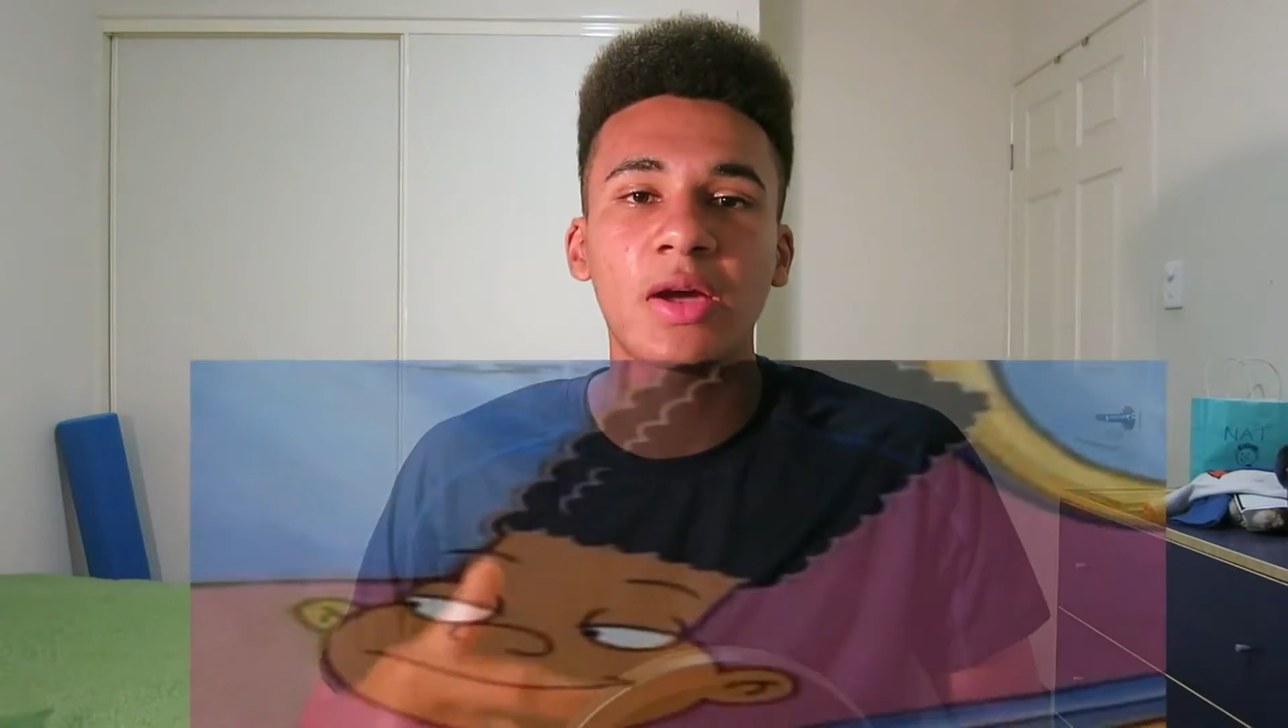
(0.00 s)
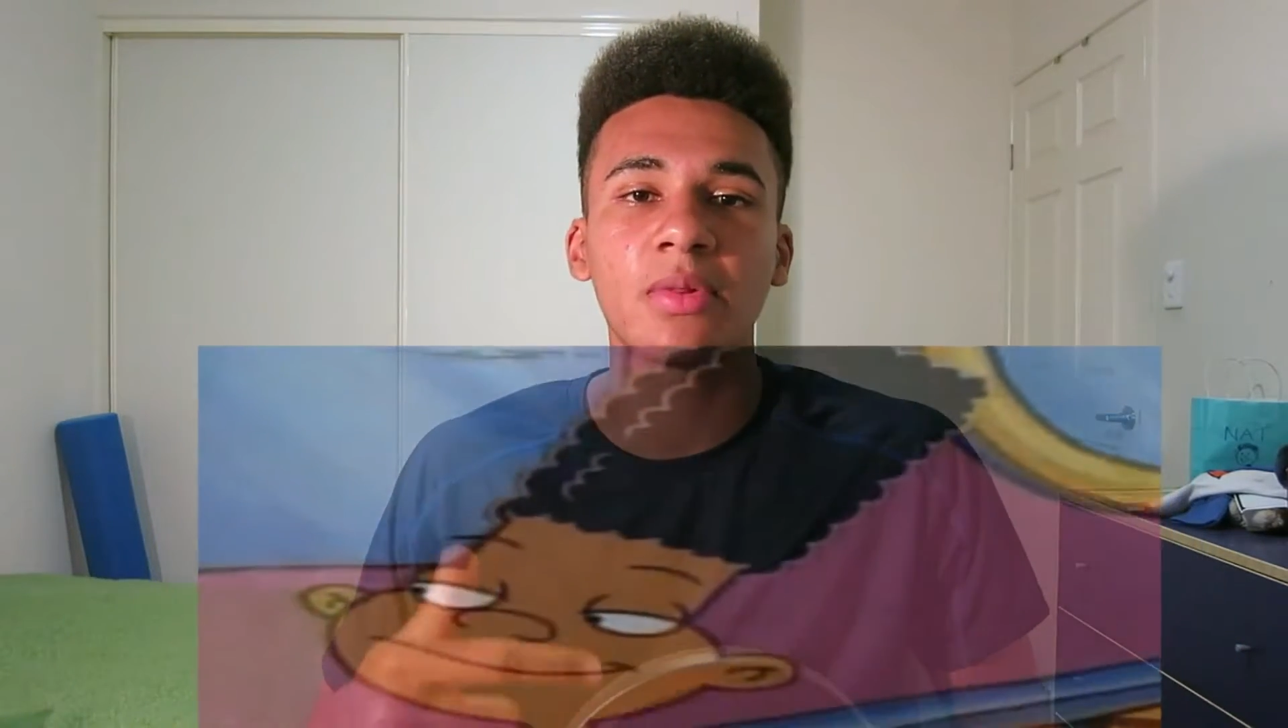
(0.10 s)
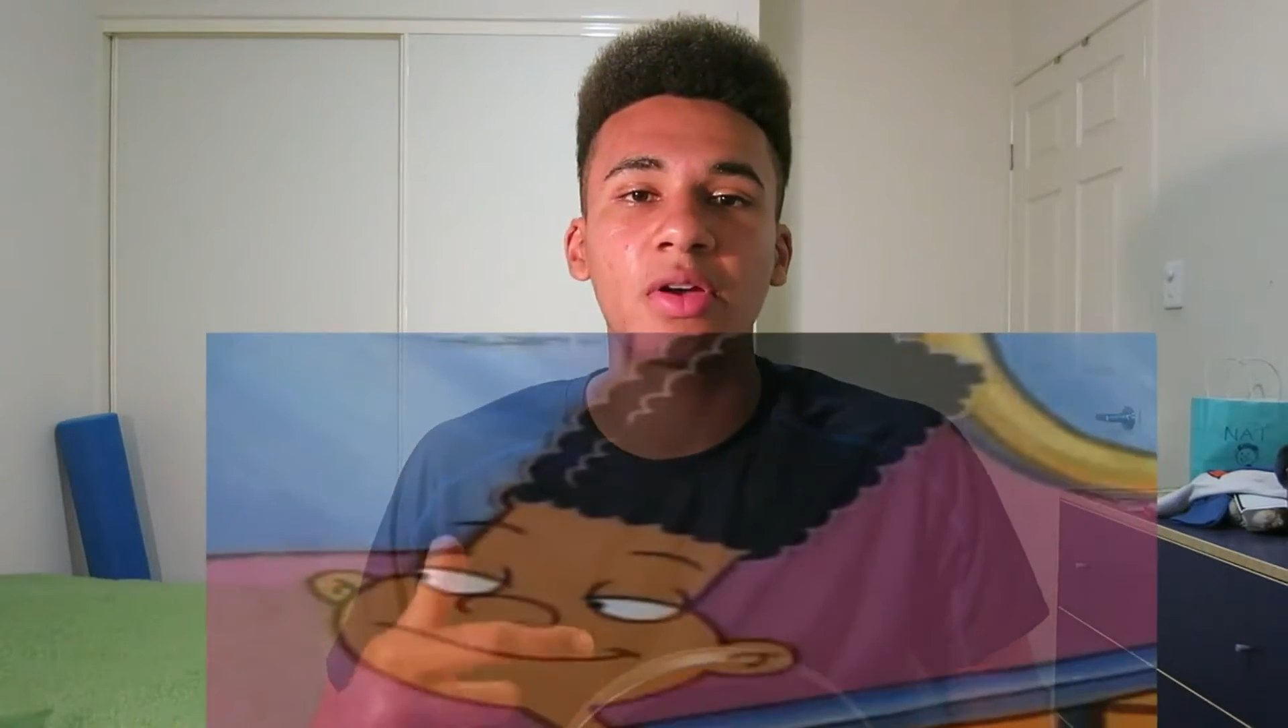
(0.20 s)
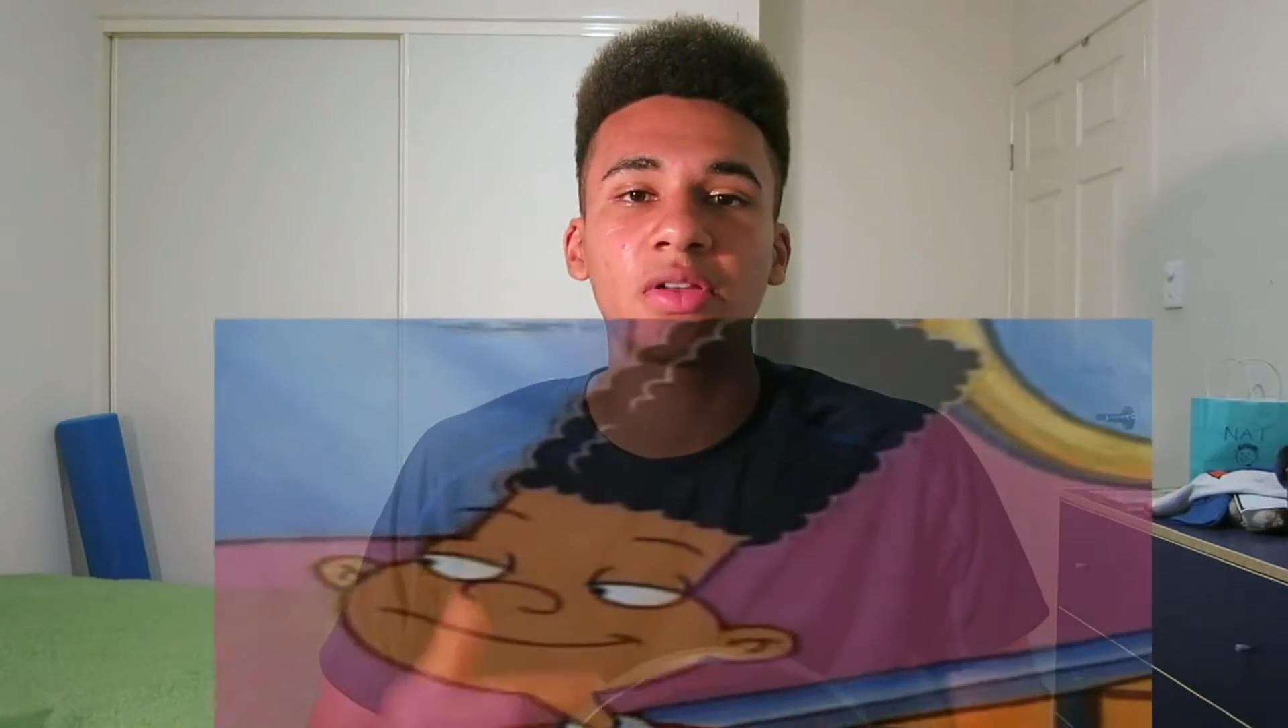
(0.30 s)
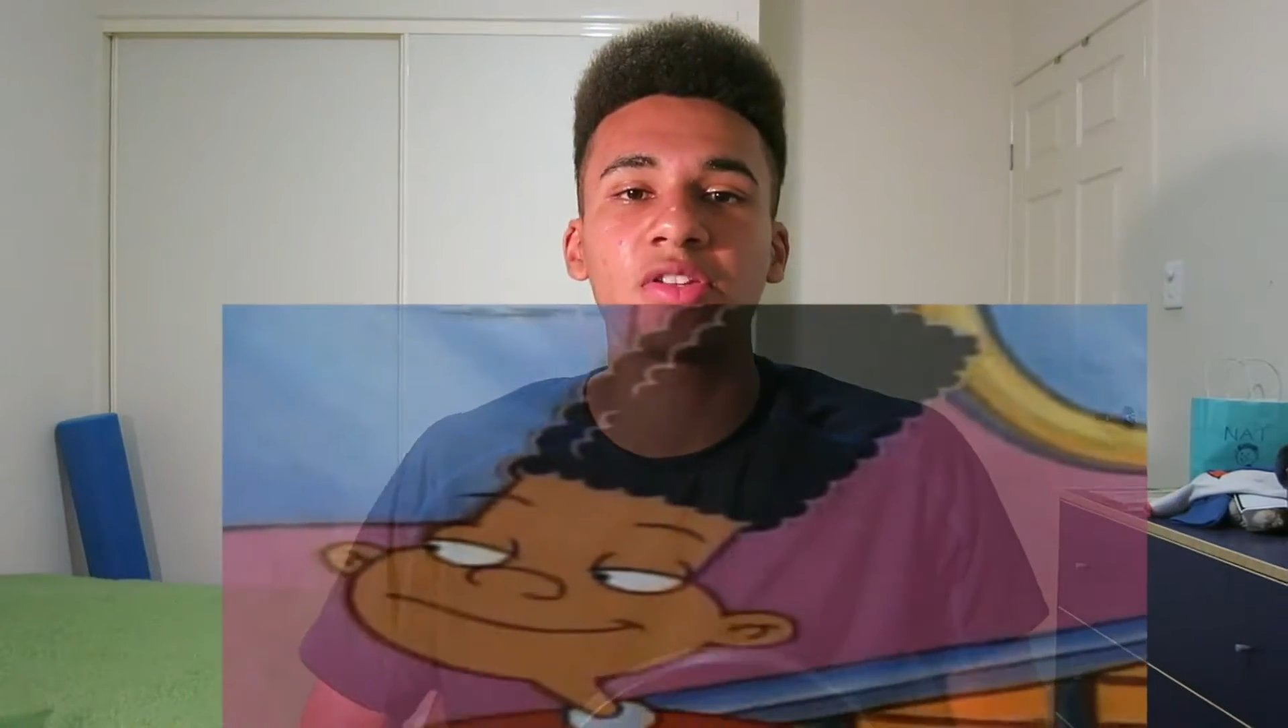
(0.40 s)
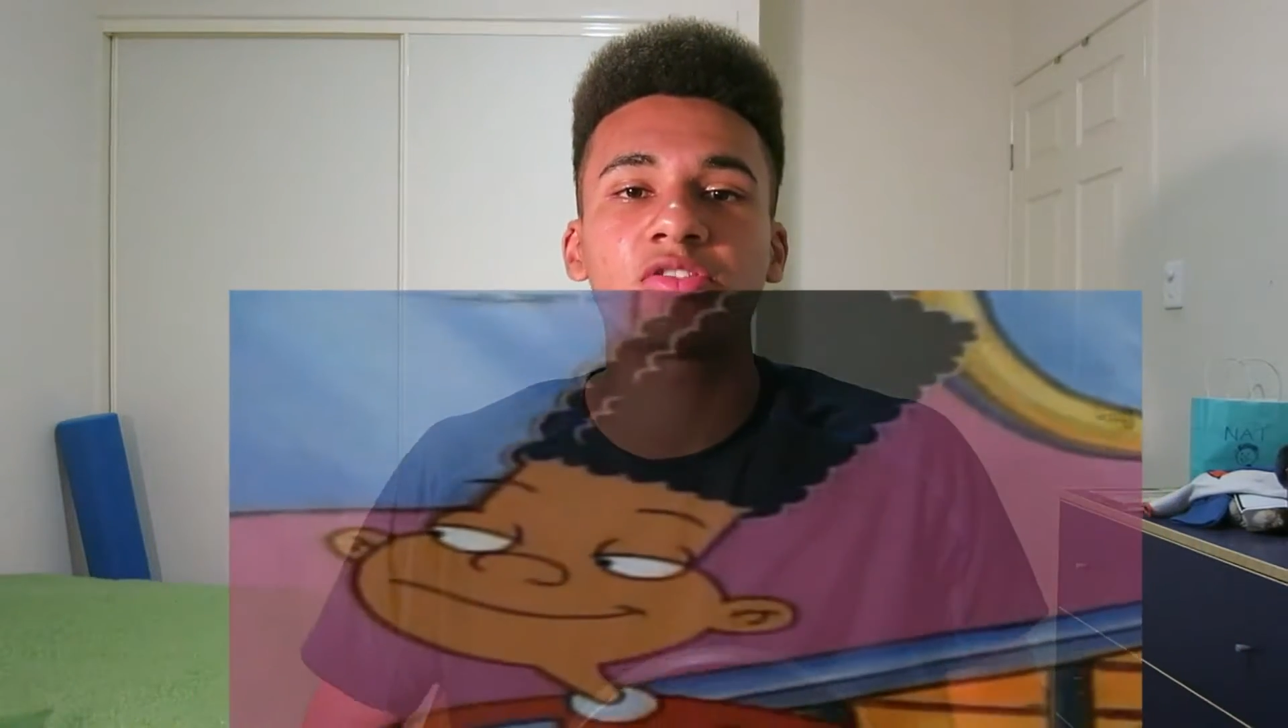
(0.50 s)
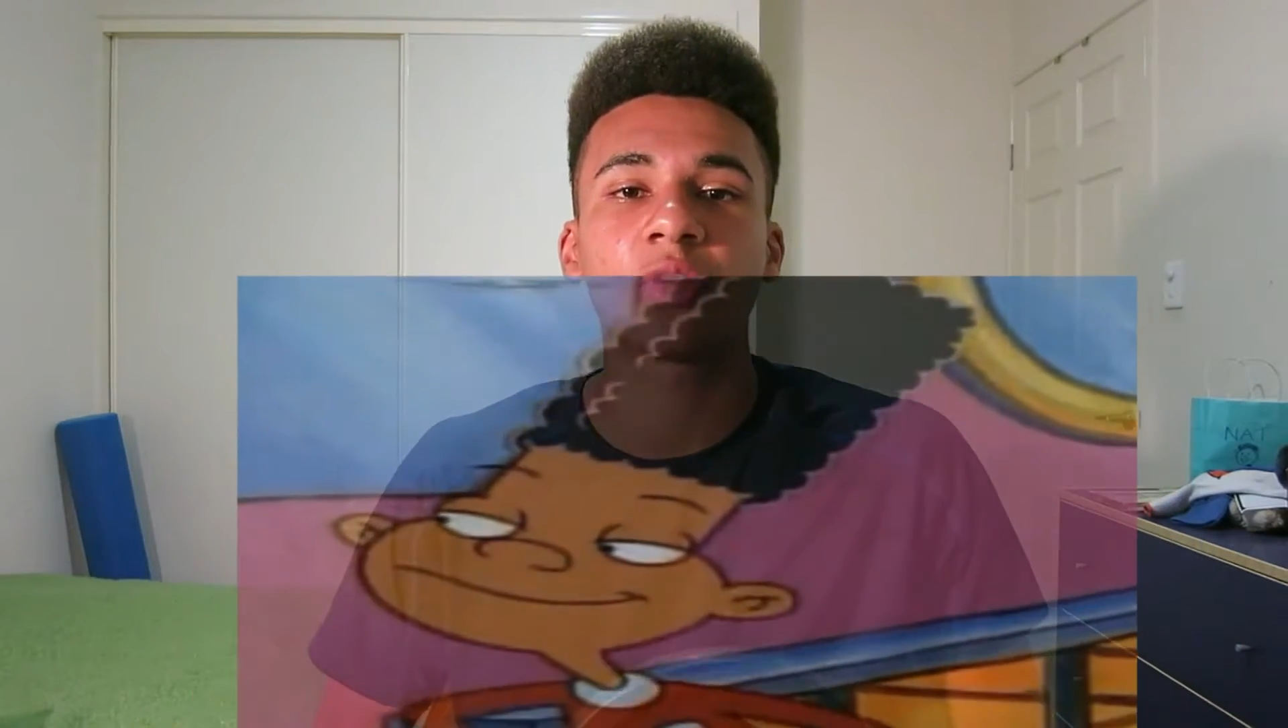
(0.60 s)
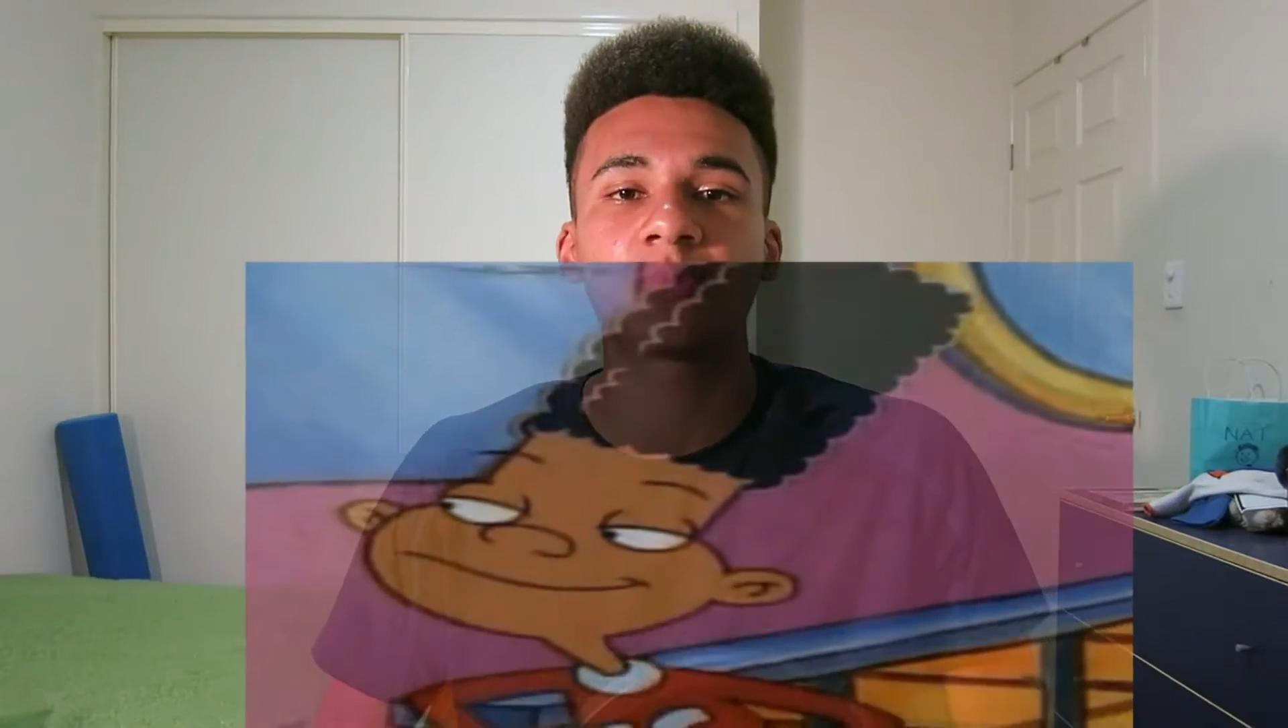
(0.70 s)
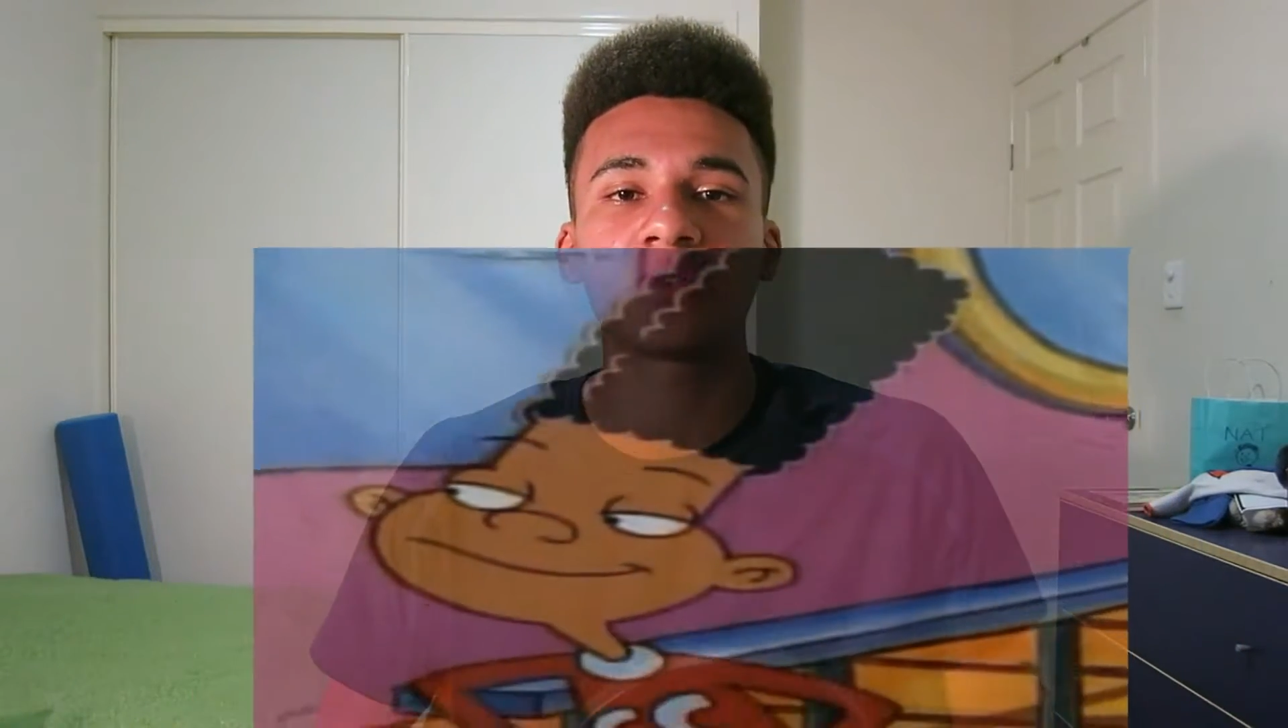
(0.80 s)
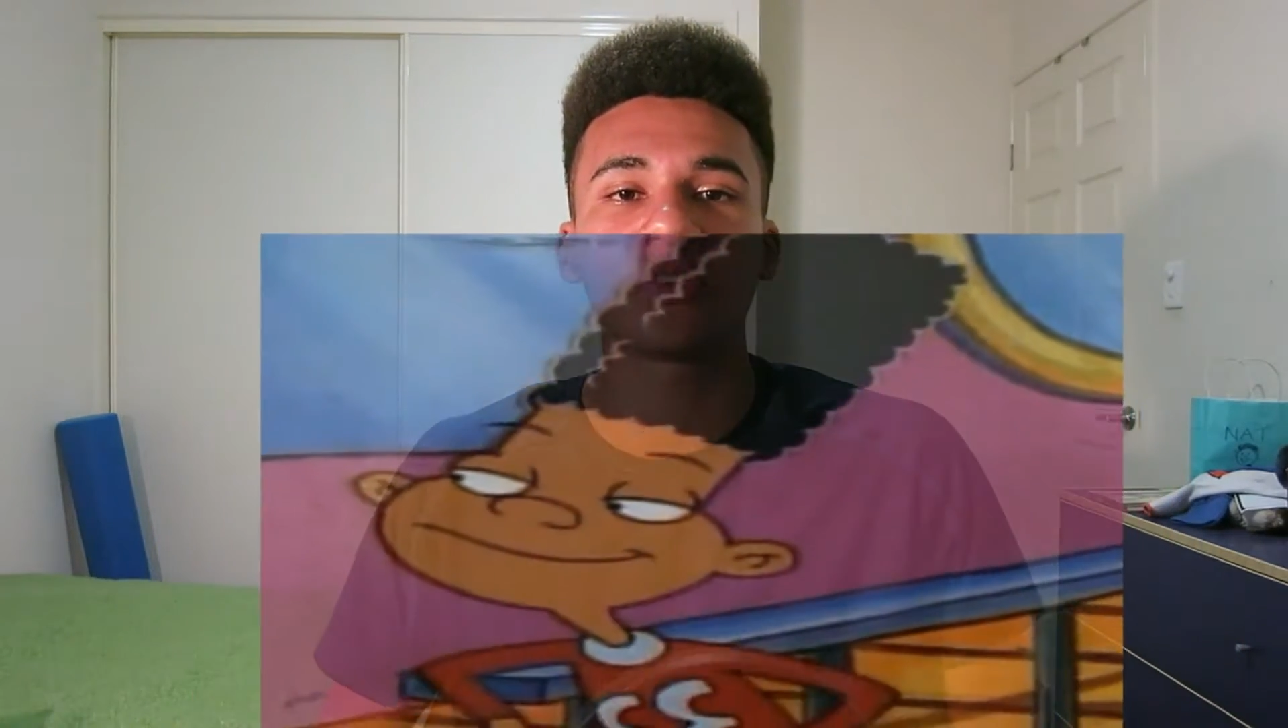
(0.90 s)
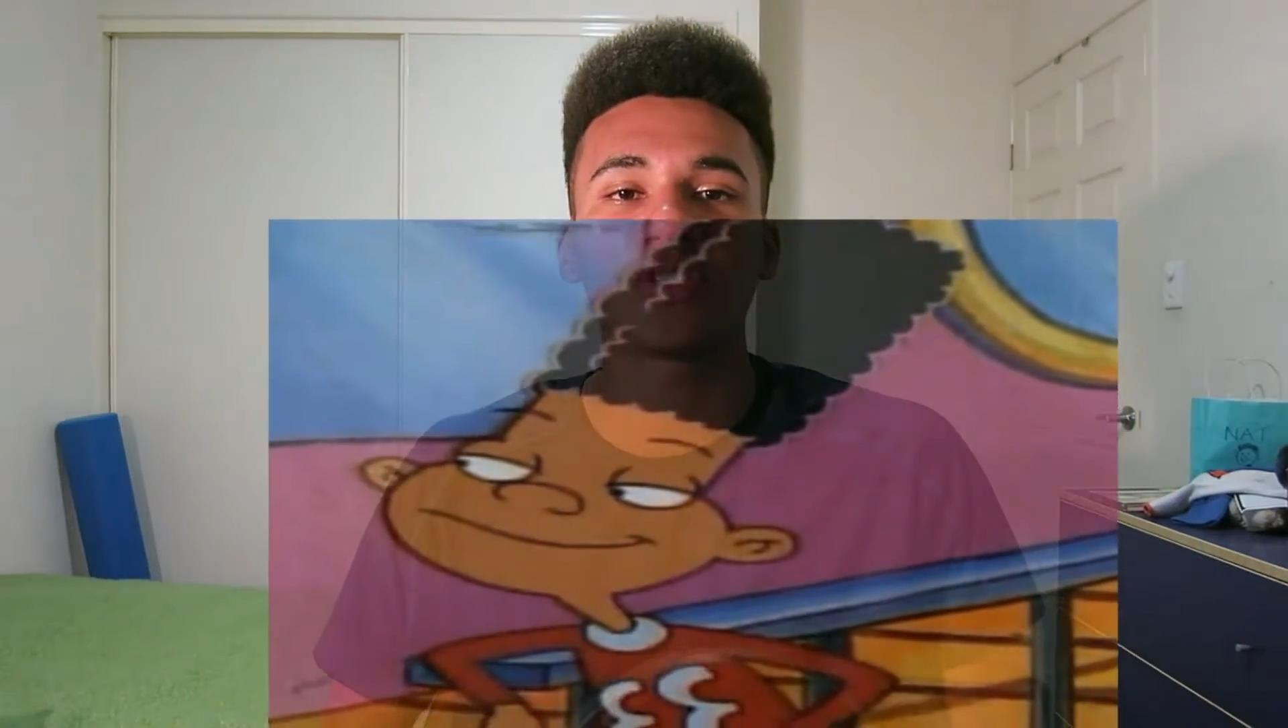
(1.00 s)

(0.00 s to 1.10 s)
below in the description,